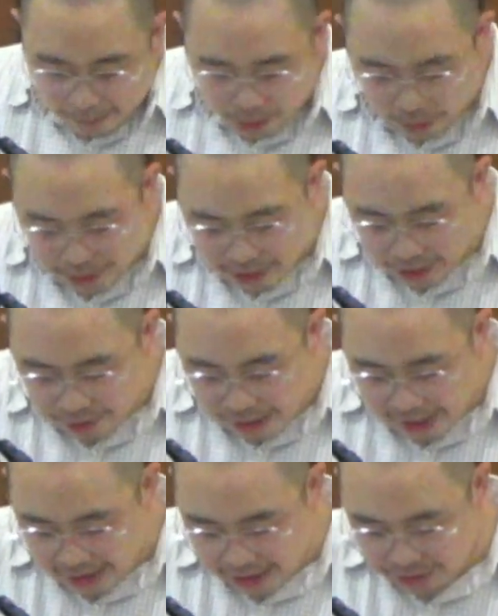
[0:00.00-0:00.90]
when the
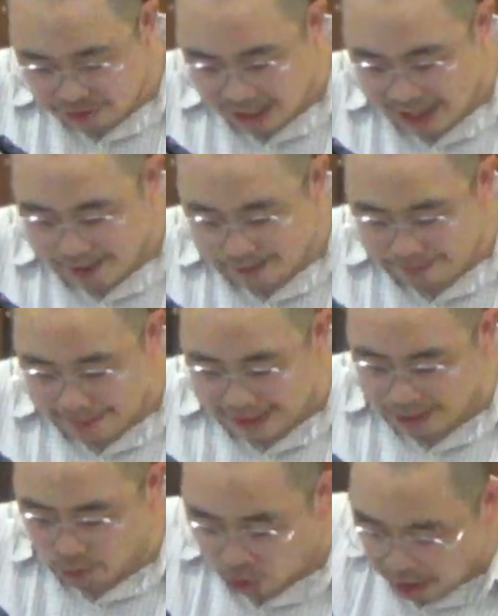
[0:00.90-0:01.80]
grain is ripe,
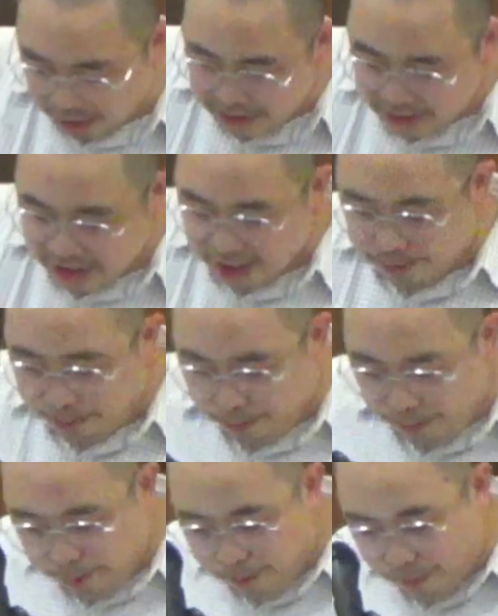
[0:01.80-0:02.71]
at once he
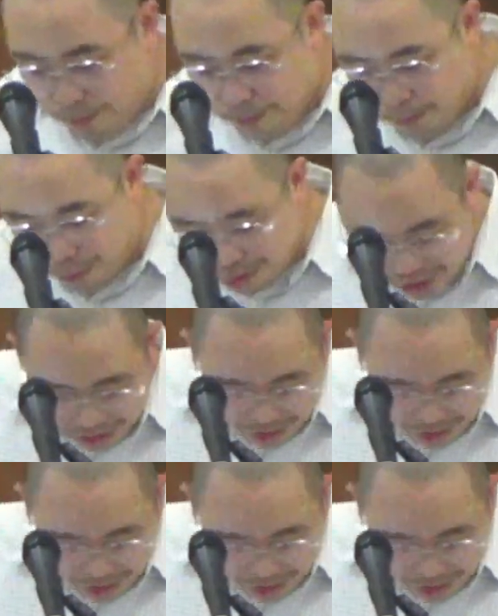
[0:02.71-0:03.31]
puts in the